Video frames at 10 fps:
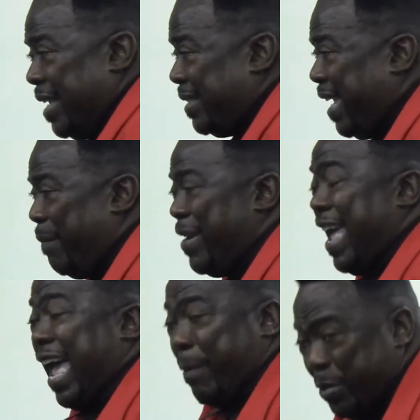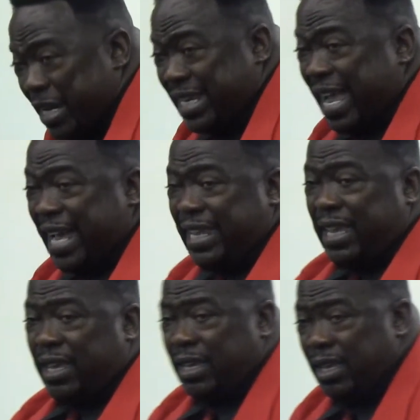something happened to
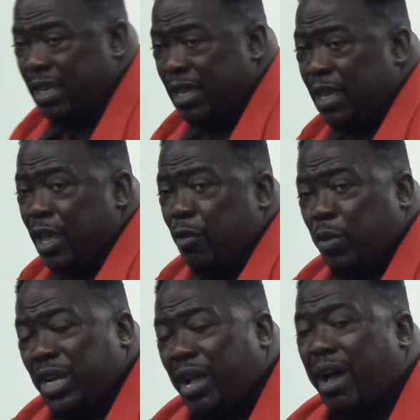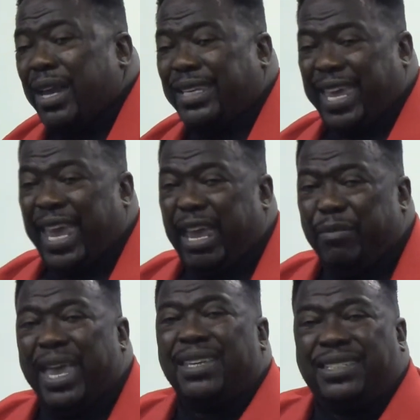daddy when God
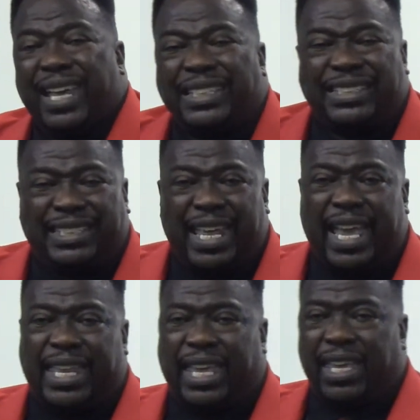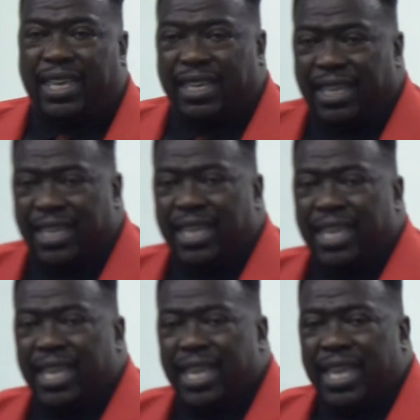came and touched daddy
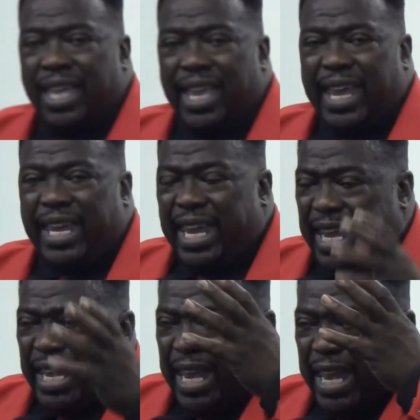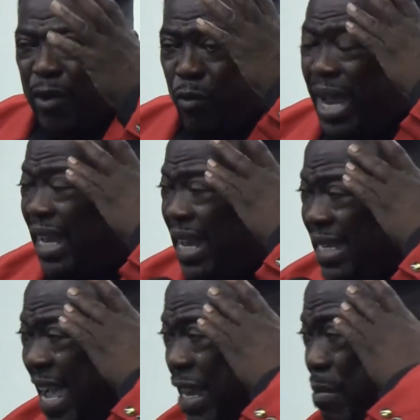and, and, and, and
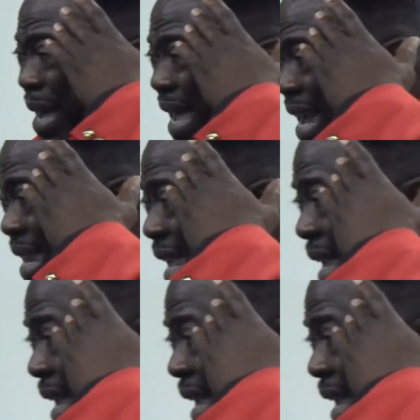regulate daddy's mind